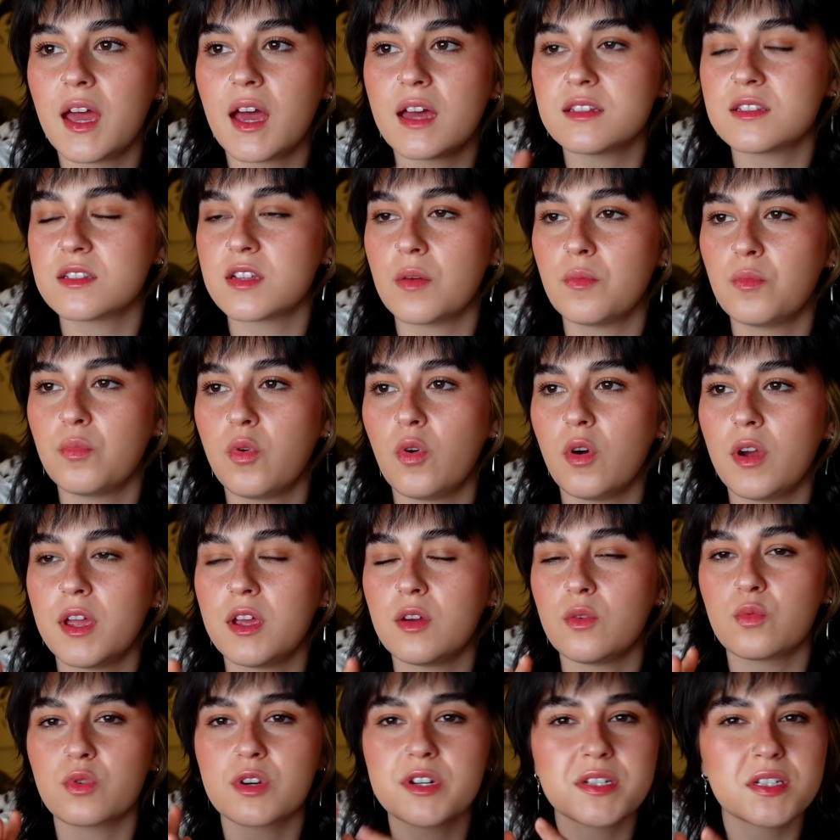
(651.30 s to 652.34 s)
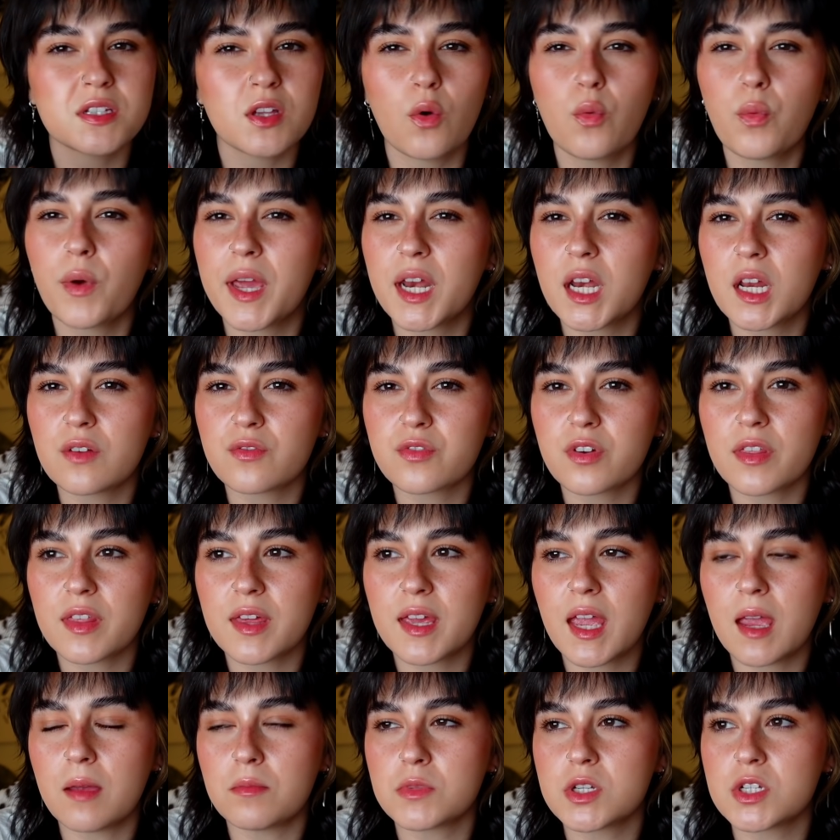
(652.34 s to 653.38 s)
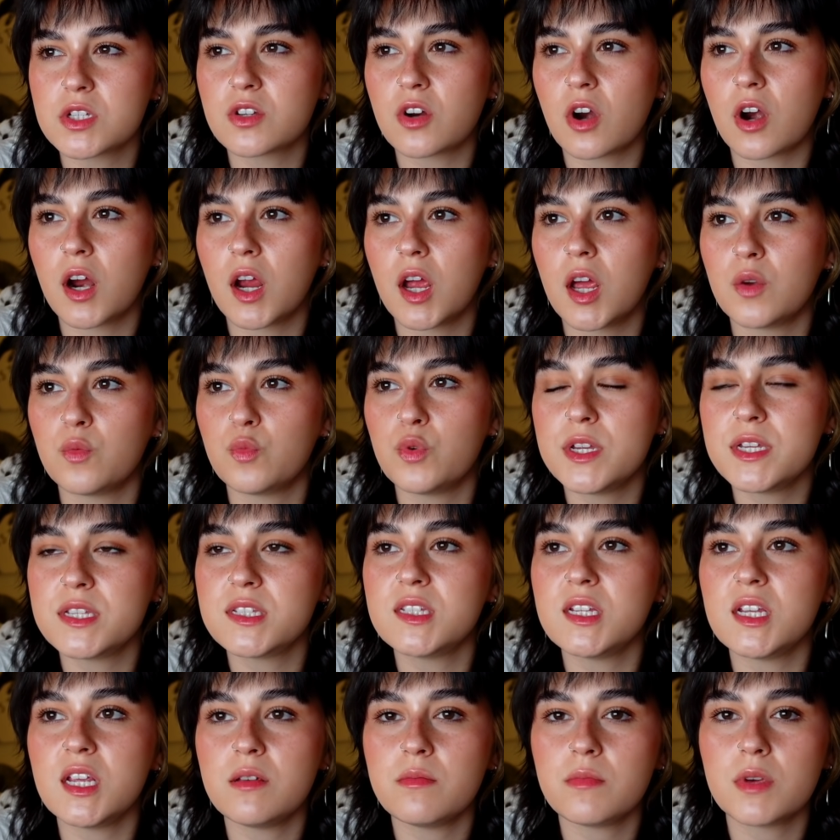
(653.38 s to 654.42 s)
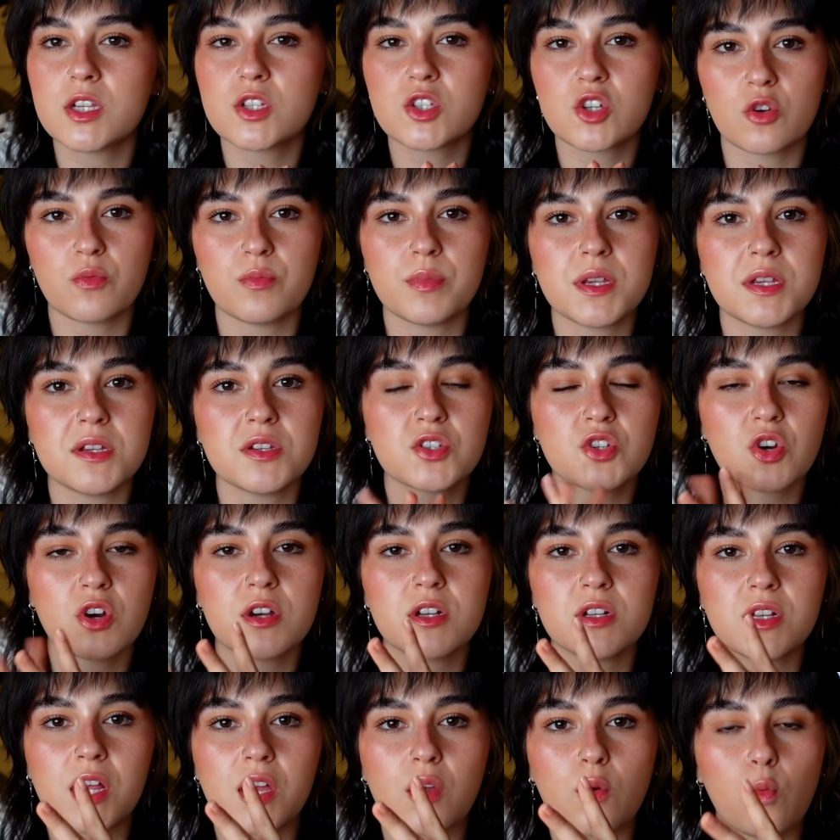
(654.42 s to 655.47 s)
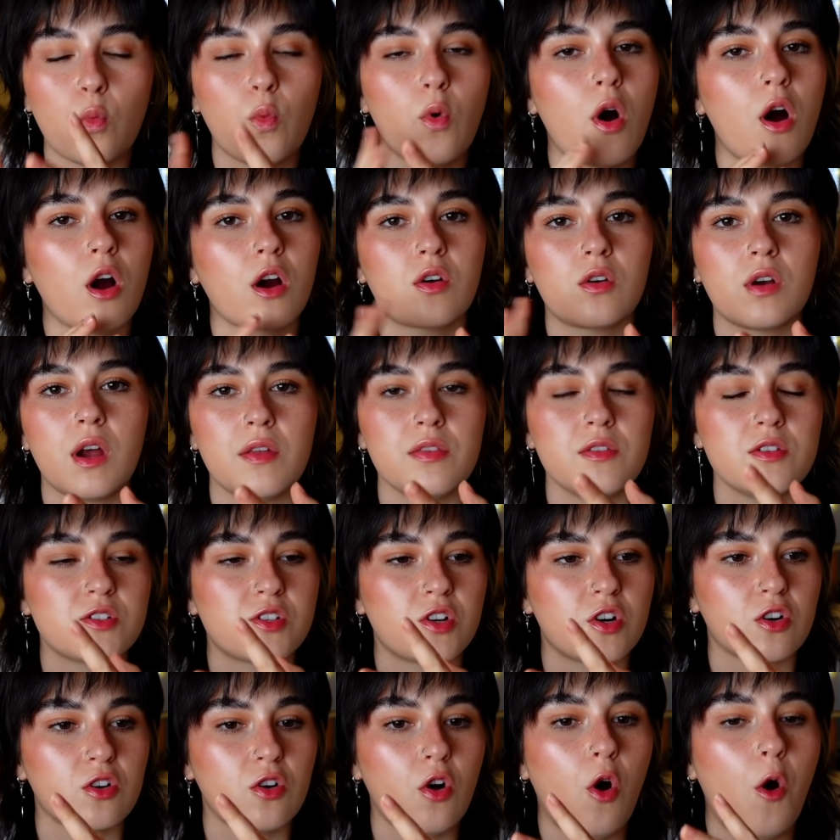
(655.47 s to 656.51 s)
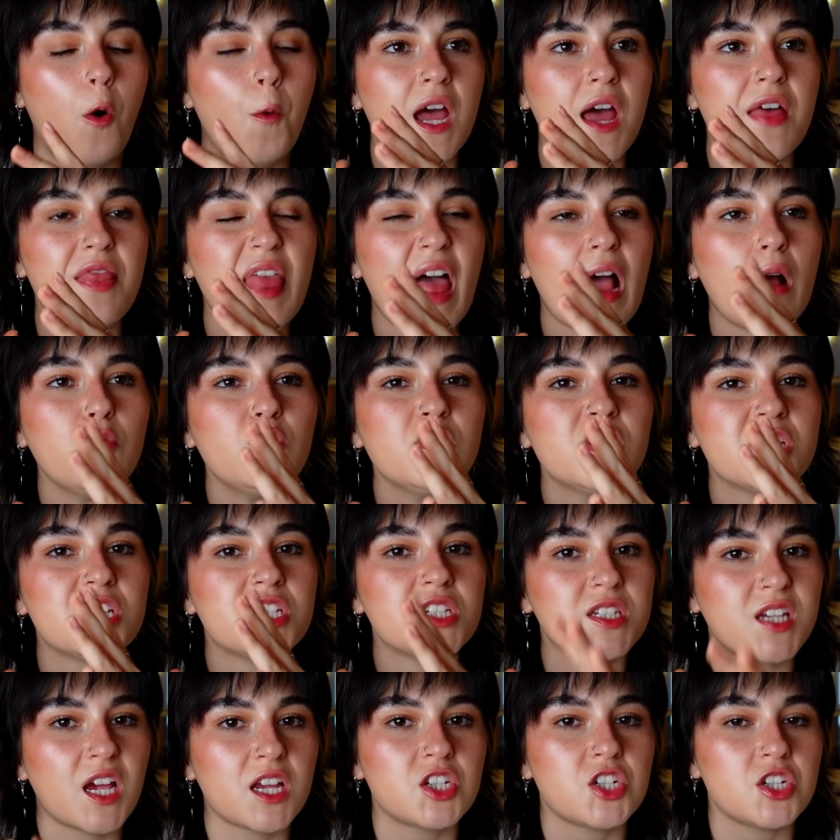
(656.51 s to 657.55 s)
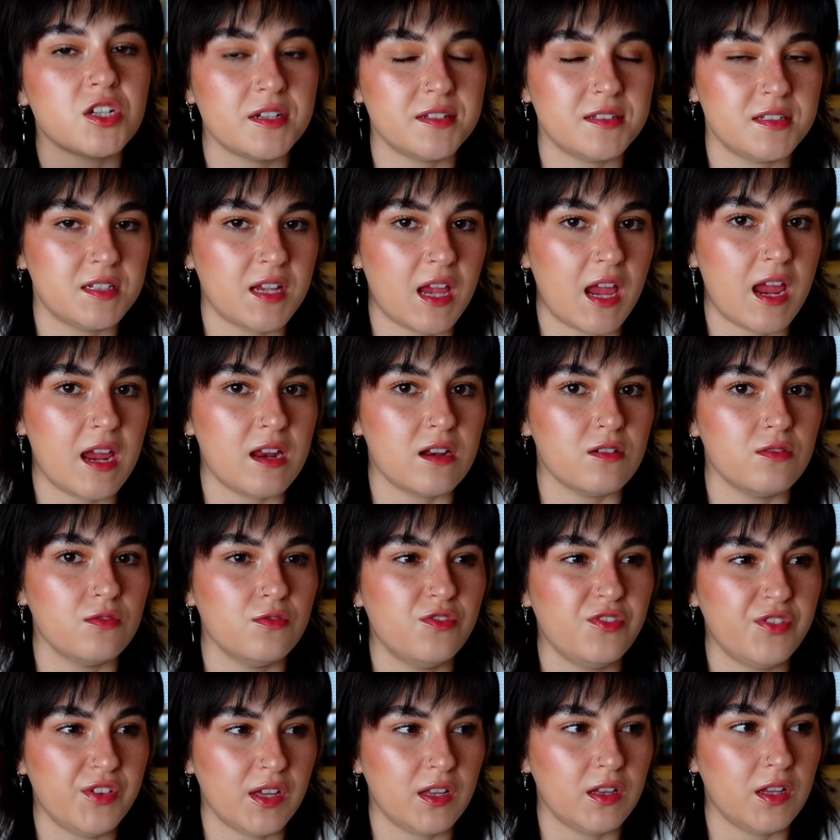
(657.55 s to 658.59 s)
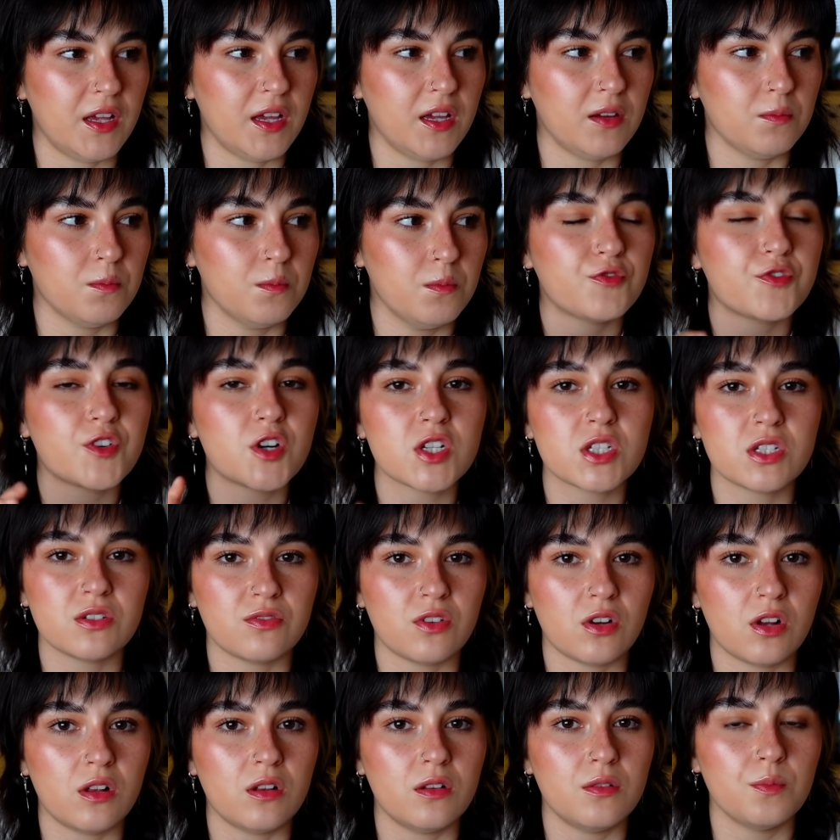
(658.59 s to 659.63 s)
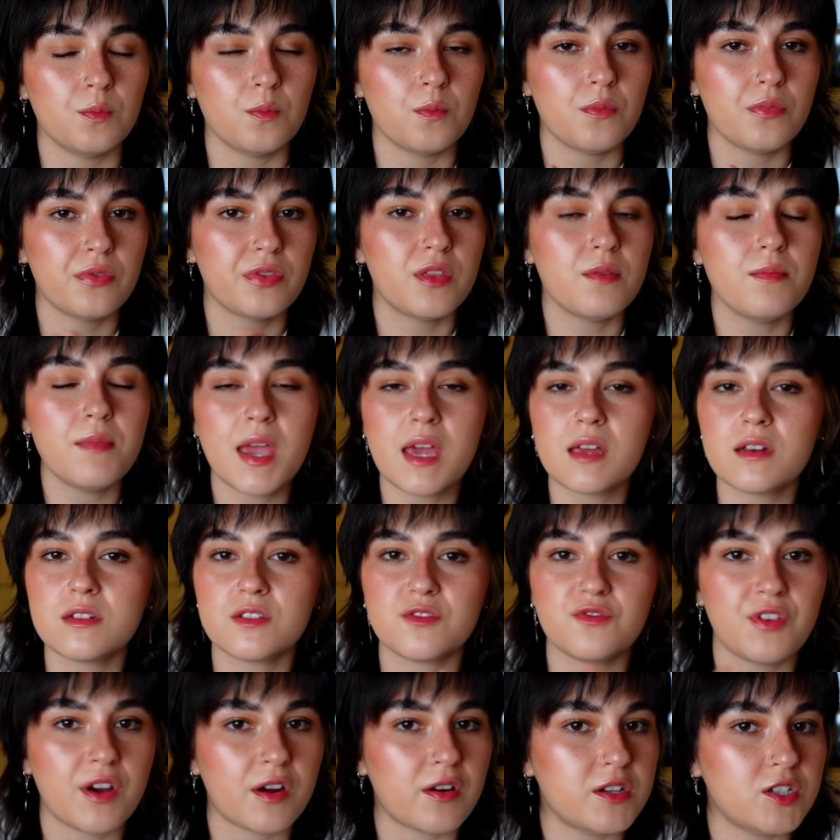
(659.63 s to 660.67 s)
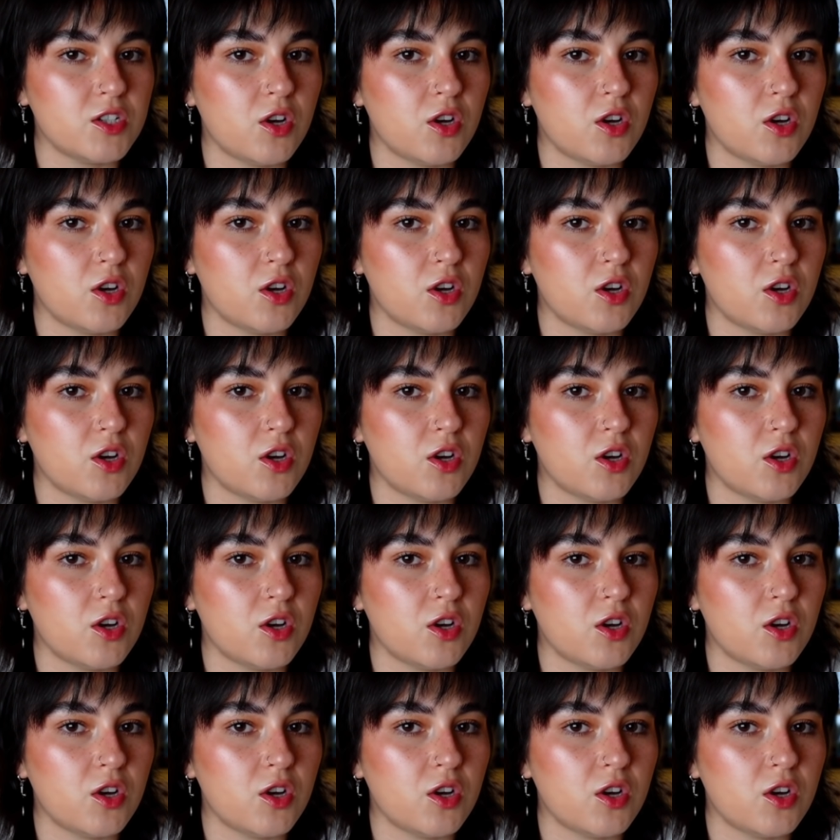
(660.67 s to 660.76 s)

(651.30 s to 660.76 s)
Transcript: at some point, we're still waiting for the game to start and we see Mr. B starting to like walk around the circle. And that was such an insane feeling. First of all, the man is very